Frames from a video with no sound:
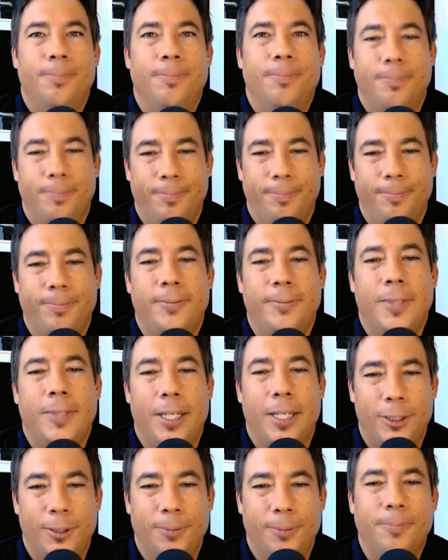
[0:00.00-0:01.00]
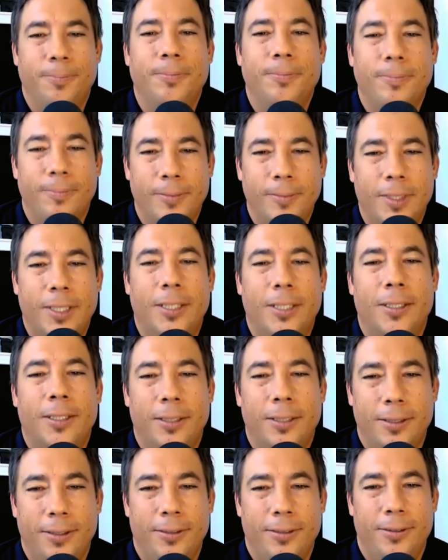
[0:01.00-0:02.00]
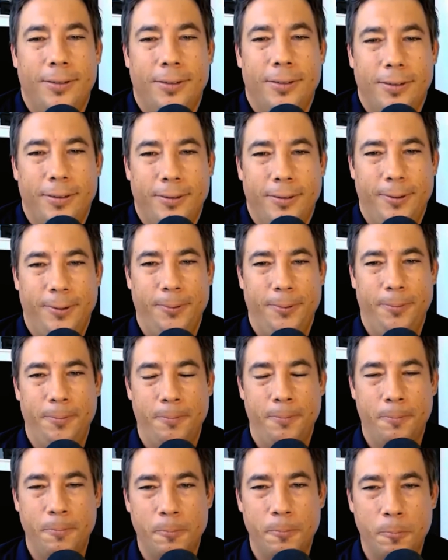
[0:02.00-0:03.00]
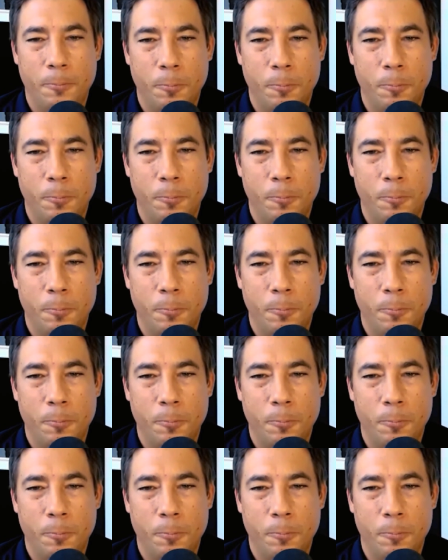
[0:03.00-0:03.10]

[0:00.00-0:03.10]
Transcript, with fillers: Not the big gotcha. city. Go go like like um,